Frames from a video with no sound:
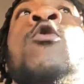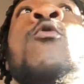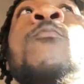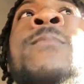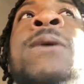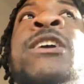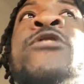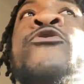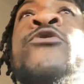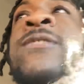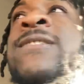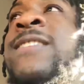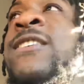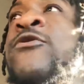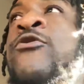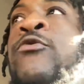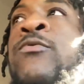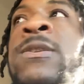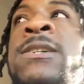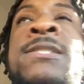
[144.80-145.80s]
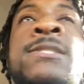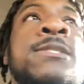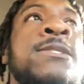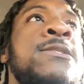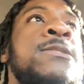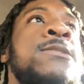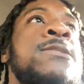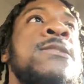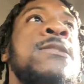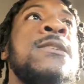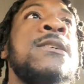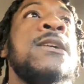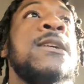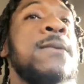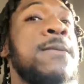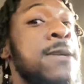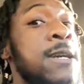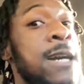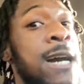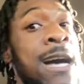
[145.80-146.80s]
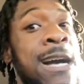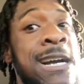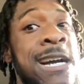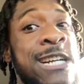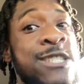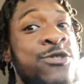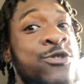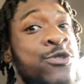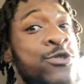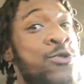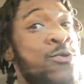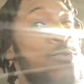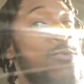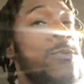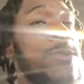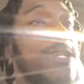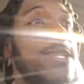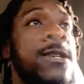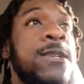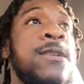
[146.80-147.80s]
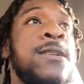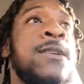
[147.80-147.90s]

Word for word: or matrix situation. God got you through it.